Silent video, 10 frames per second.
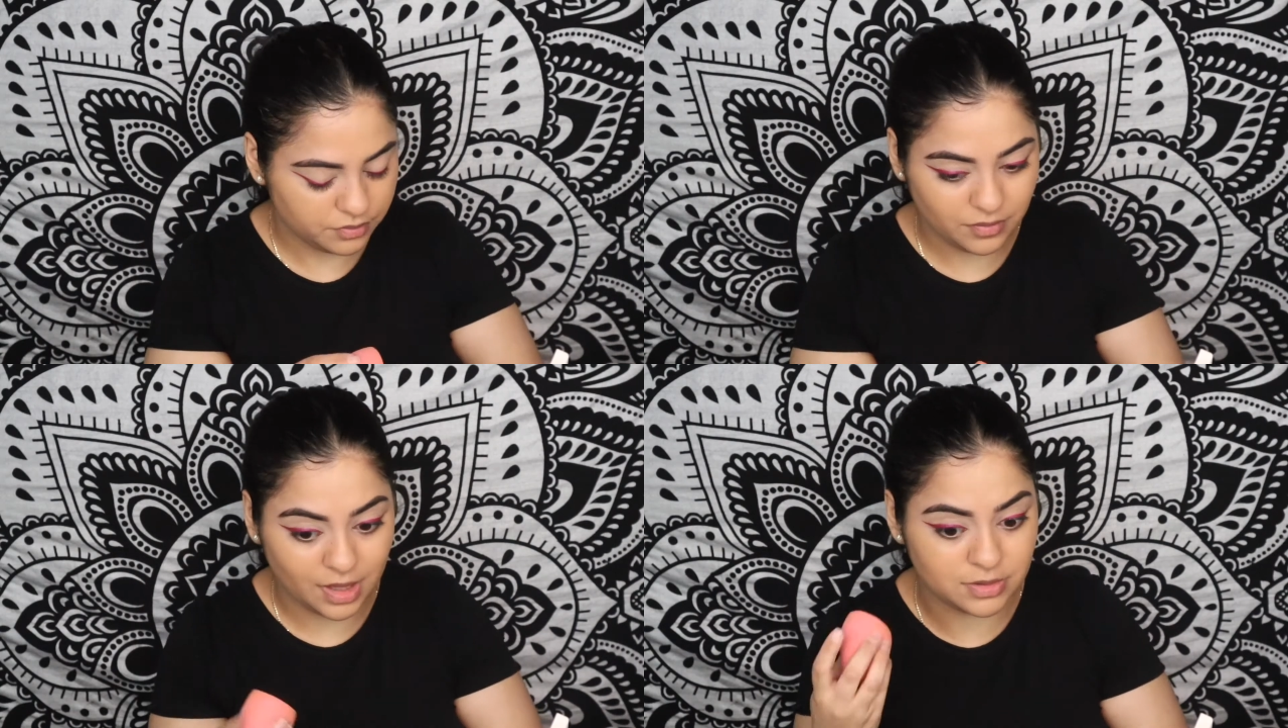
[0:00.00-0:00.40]

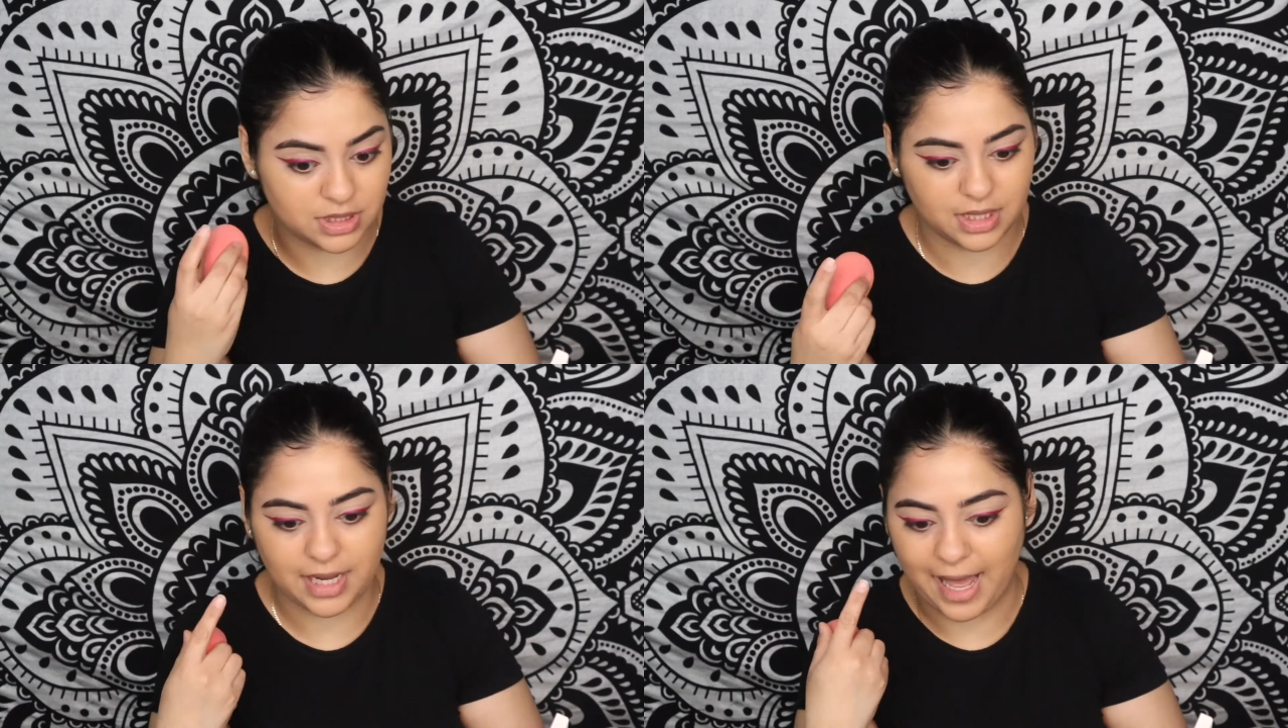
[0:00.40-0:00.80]
I'm just
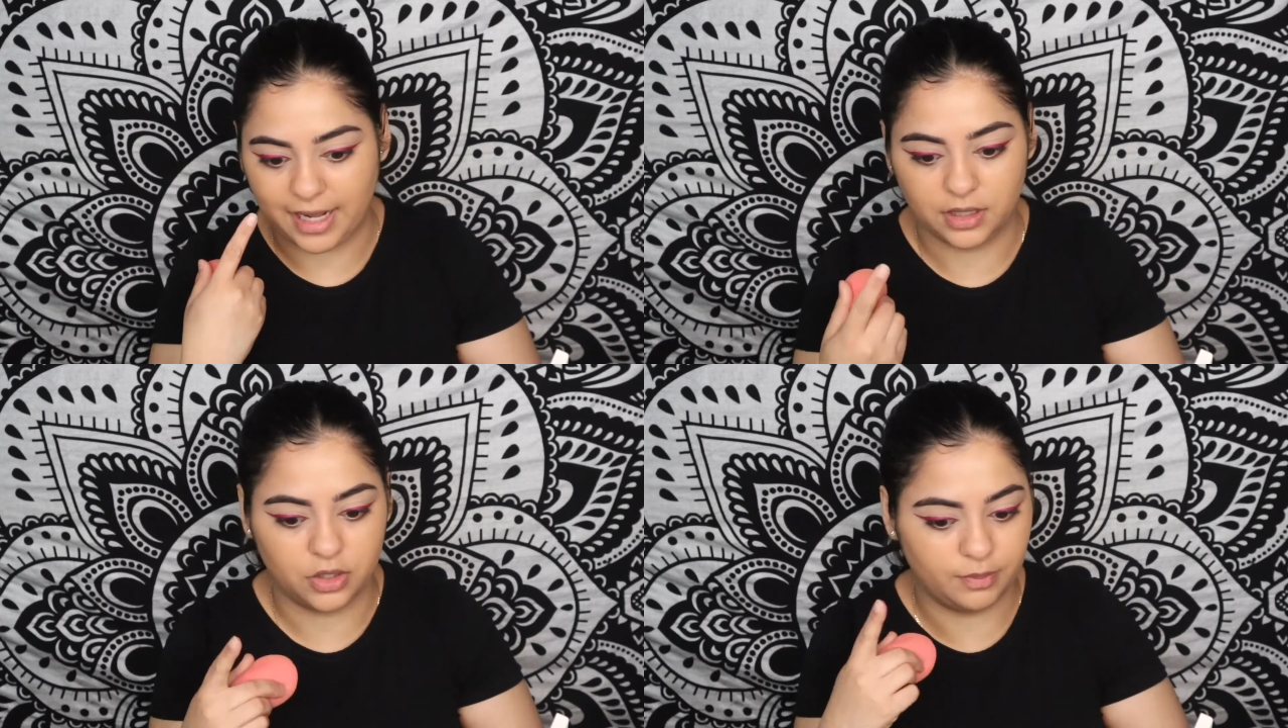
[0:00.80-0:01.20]
gonna add
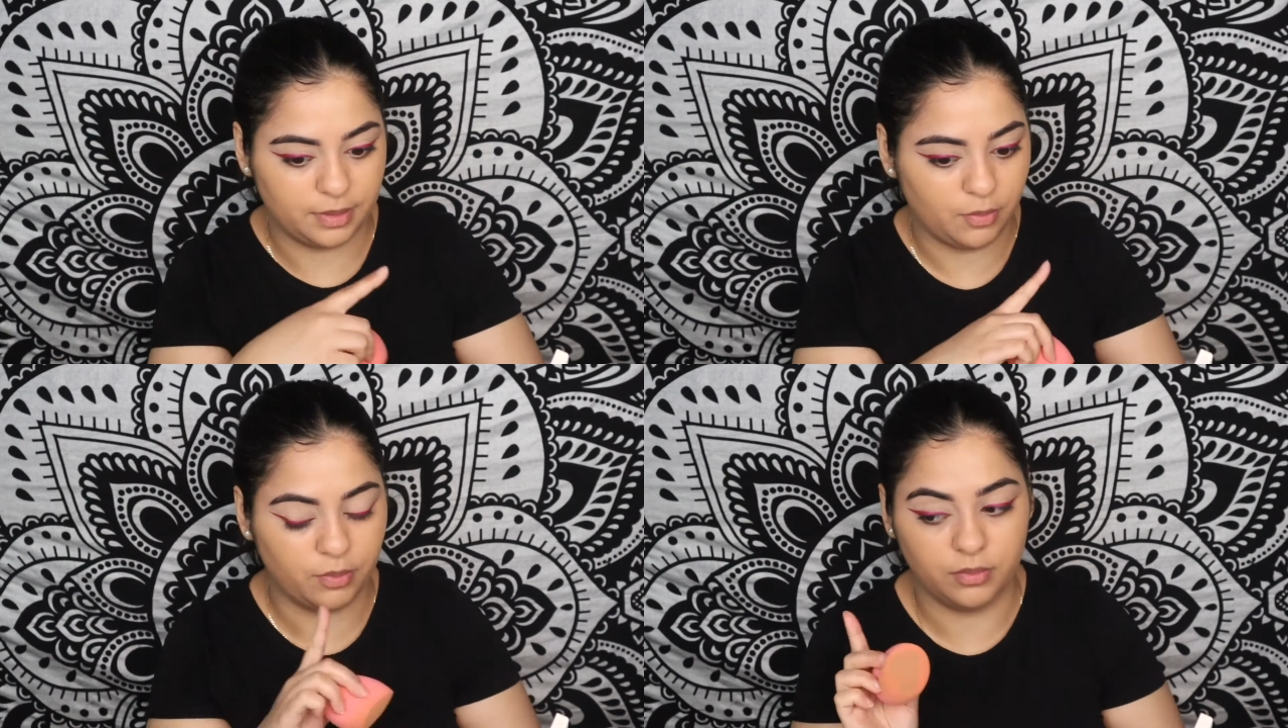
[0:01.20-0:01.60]
a little bit
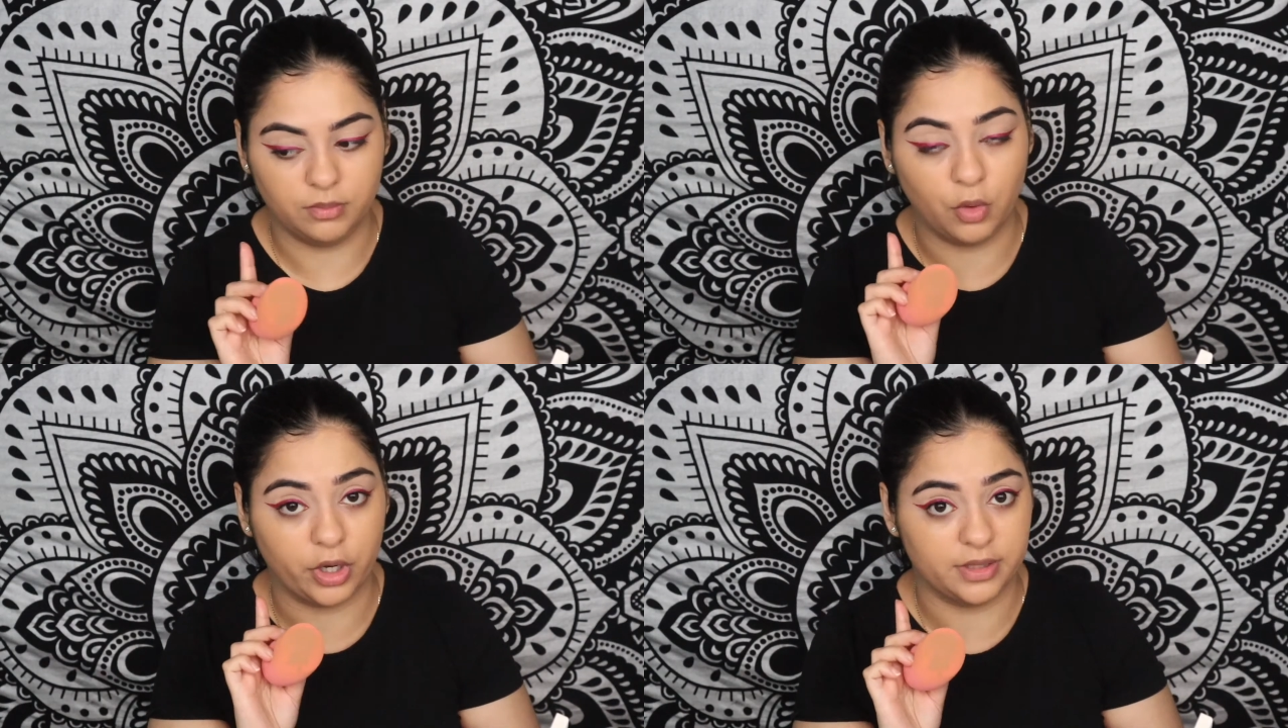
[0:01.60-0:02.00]

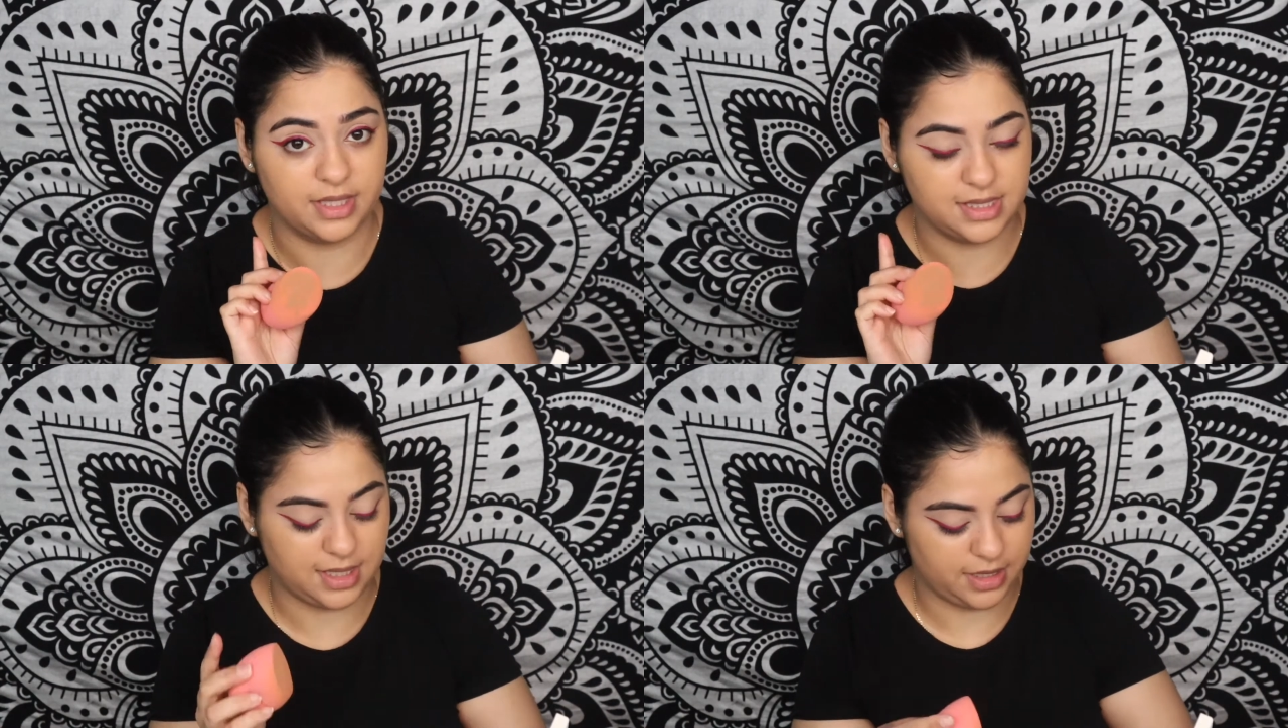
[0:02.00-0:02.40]
more on
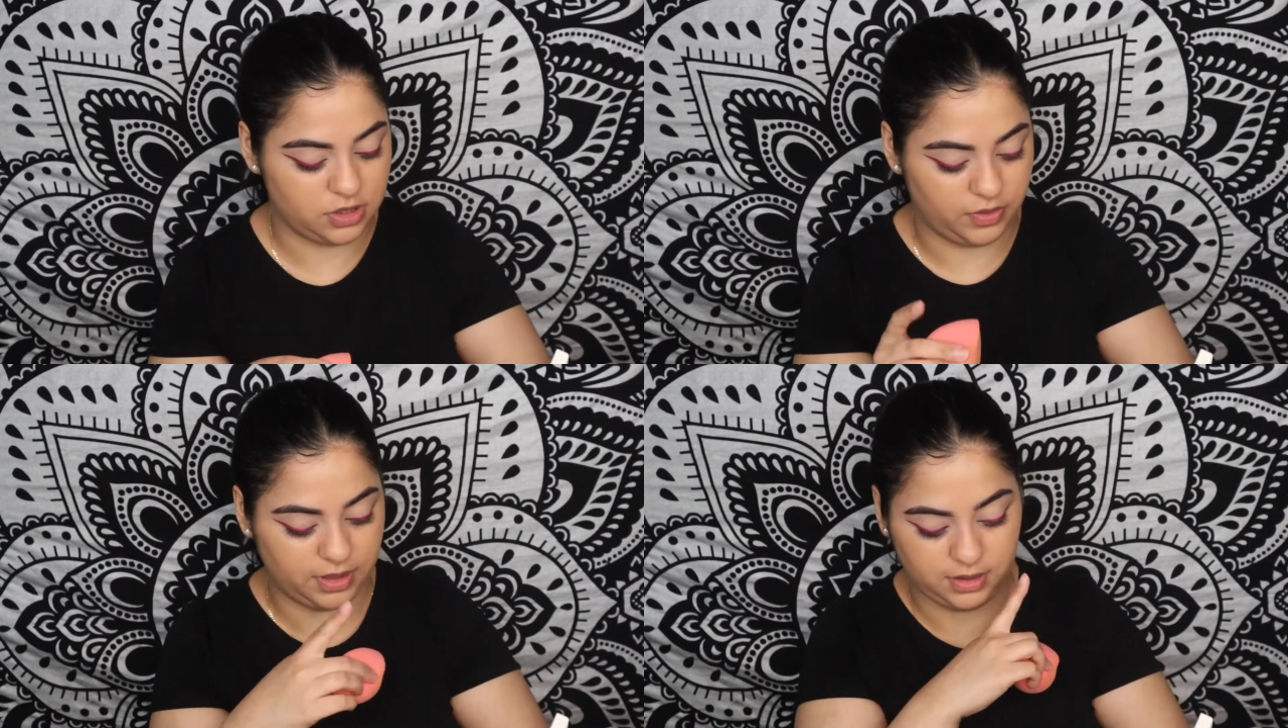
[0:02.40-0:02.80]
this side so
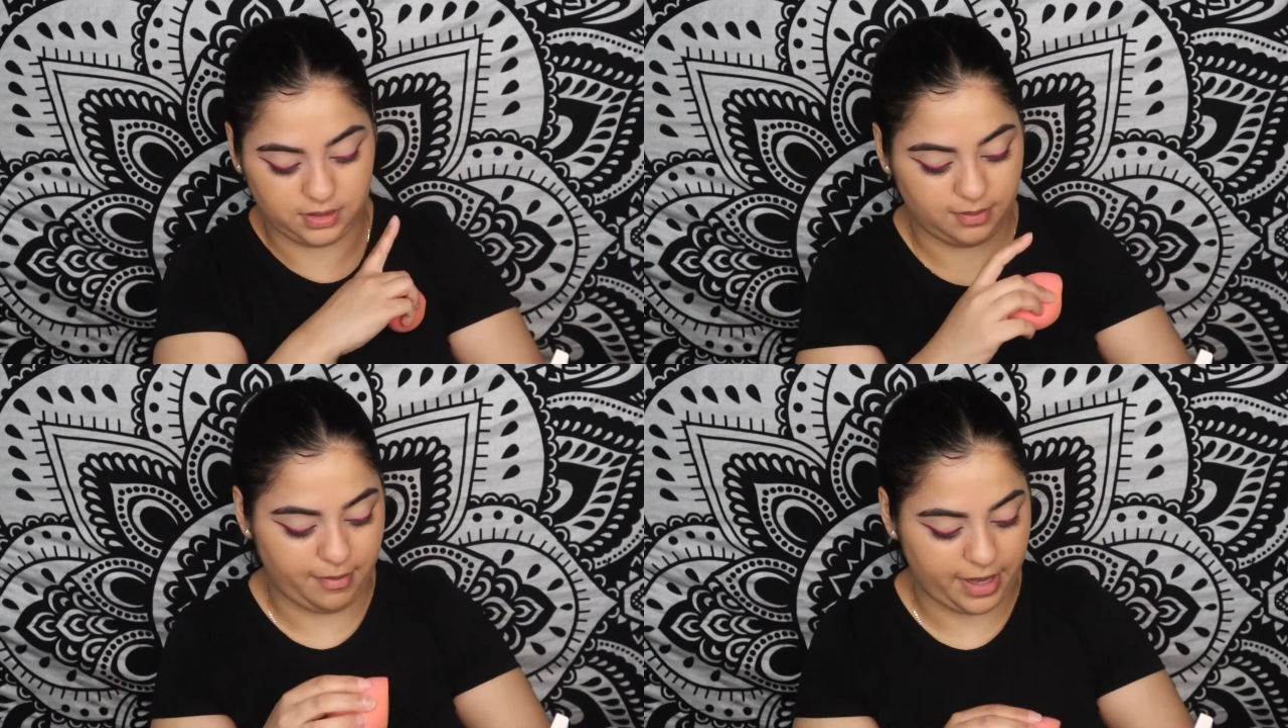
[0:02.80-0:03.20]
it could
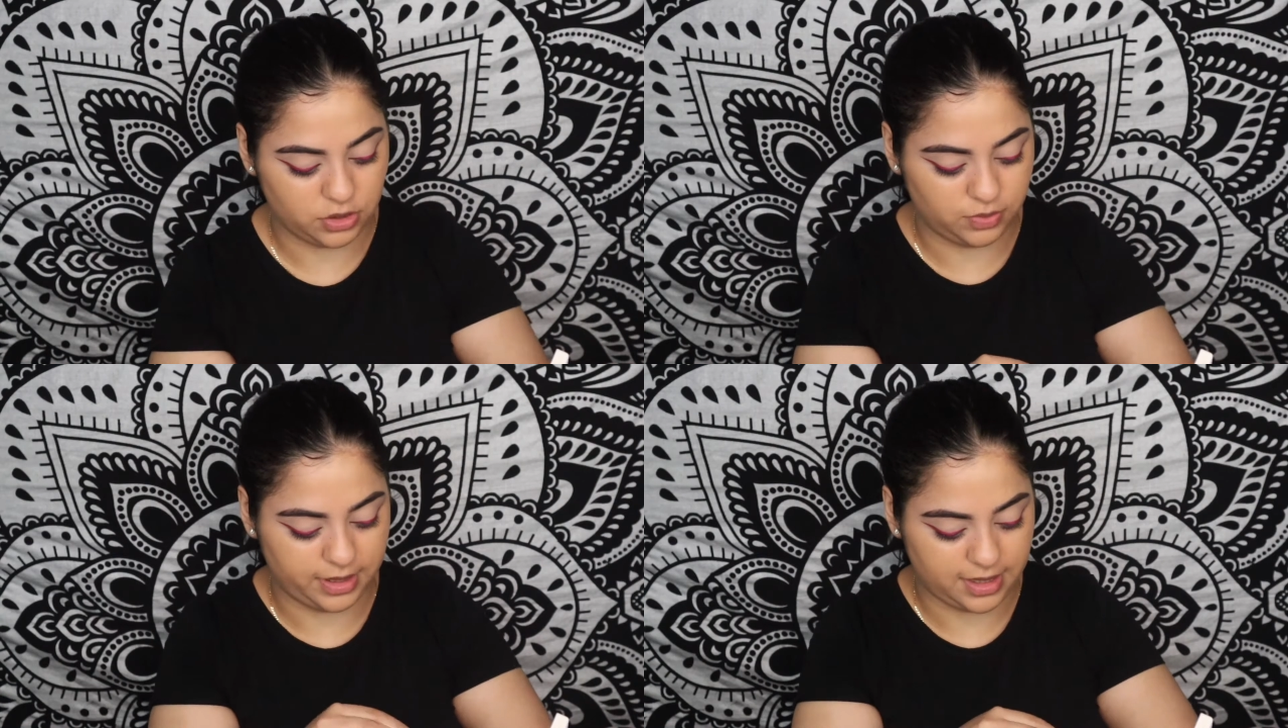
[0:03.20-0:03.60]
match
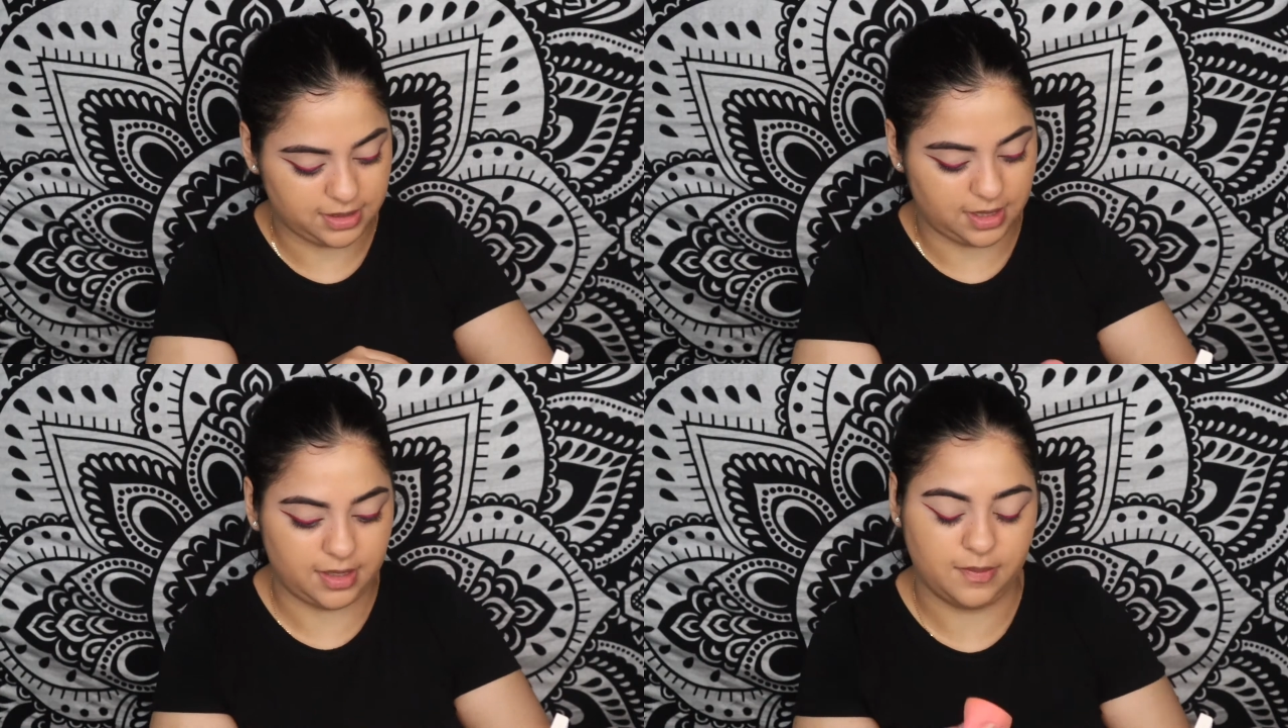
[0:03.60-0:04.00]
with that
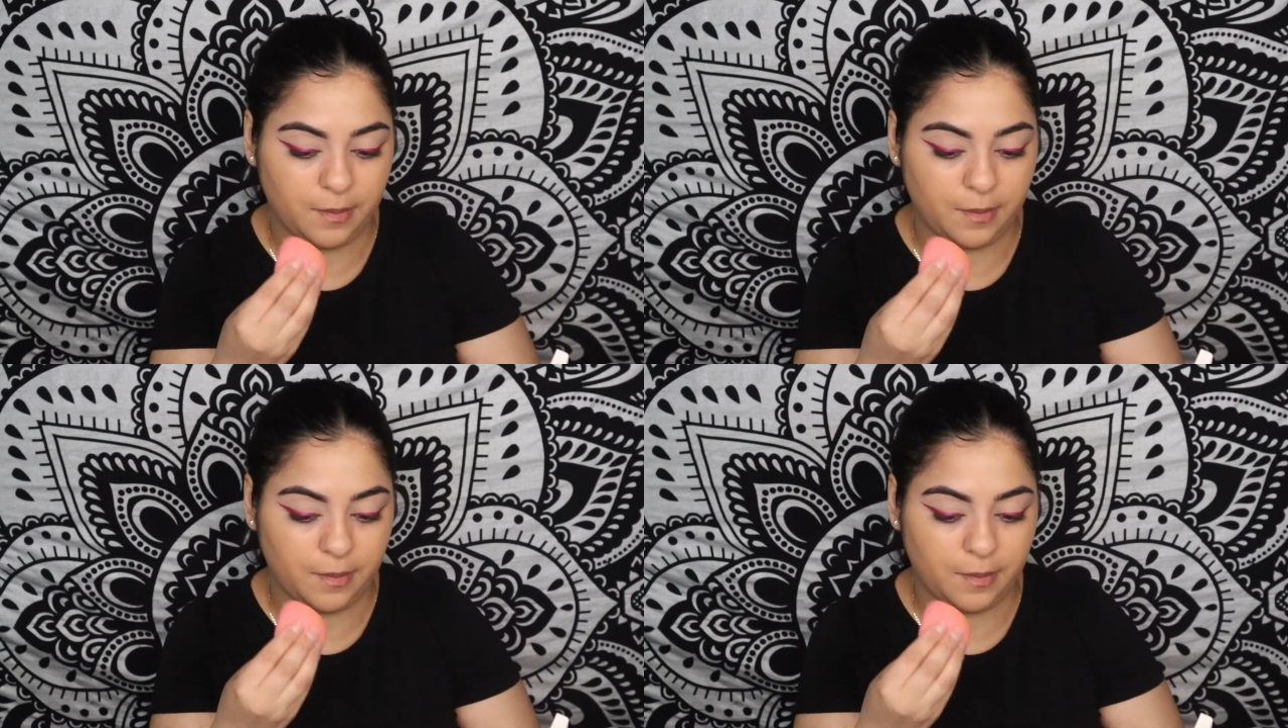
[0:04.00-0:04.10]
side.